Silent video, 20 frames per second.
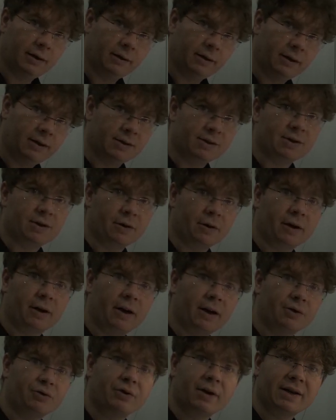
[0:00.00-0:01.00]
in stark
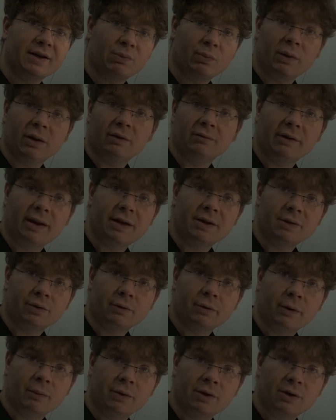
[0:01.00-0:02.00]
contrast with the laser
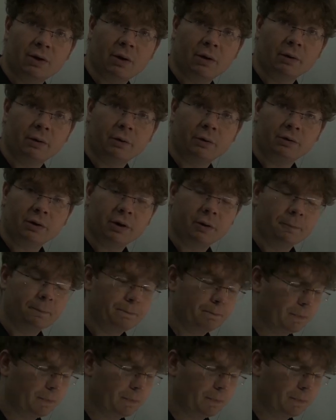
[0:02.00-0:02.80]
that we saw earlier.